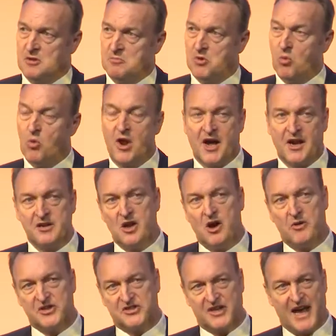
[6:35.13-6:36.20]
But what I
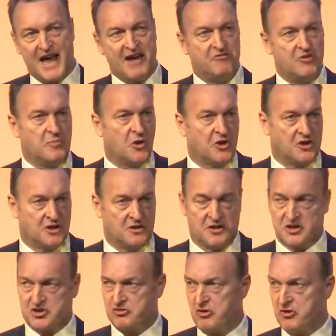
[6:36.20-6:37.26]
know is that everybody in
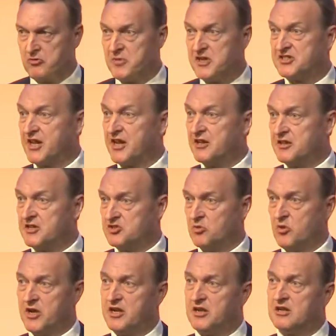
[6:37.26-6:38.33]
this room is here this
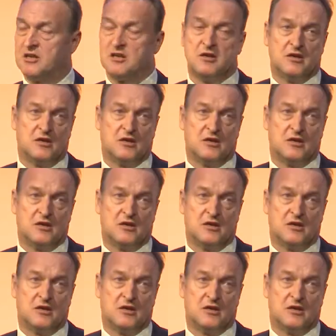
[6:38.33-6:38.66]
week